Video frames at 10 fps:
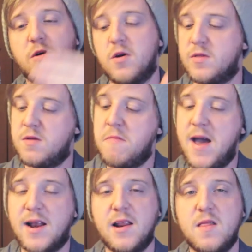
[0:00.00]
door with a
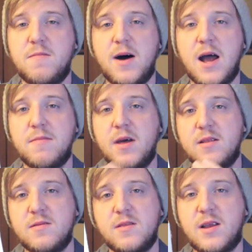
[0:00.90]
magnet on the bottom
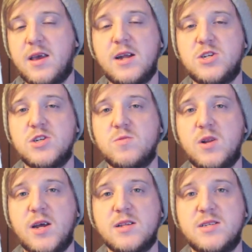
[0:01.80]
that catches
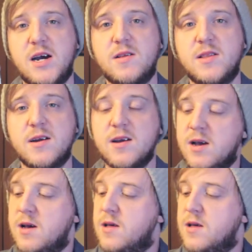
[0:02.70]
when it gets down there.